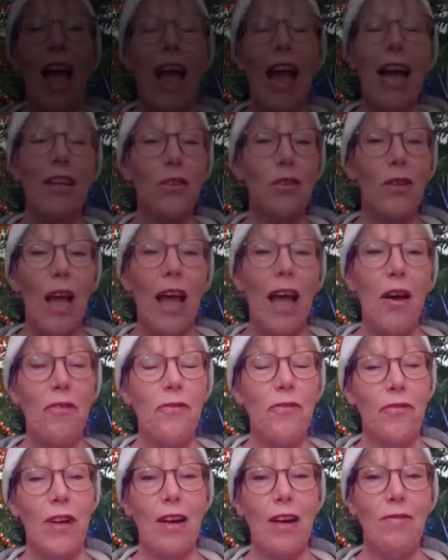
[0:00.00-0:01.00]
as
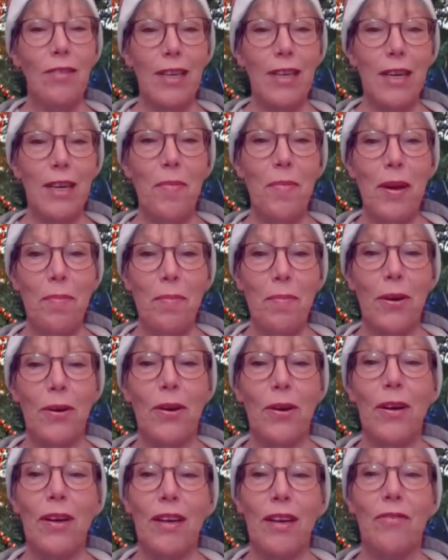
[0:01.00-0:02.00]
founding
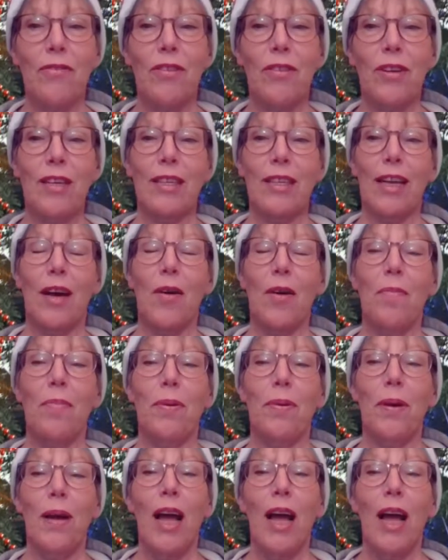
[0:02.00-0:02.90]
member of the club,